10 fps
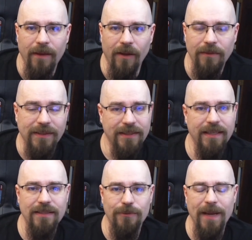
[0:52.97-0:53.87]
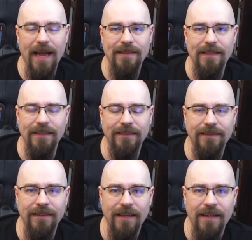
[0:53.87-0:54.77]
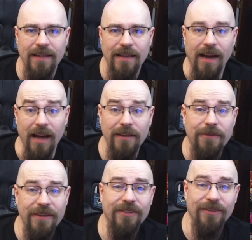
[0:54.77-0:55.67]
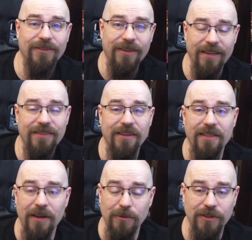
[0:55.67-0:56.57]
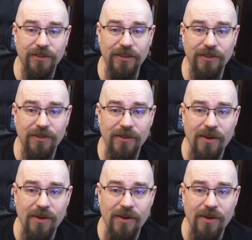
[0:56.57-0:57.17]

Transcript: all of us kids, we had this unofficial tradition that was just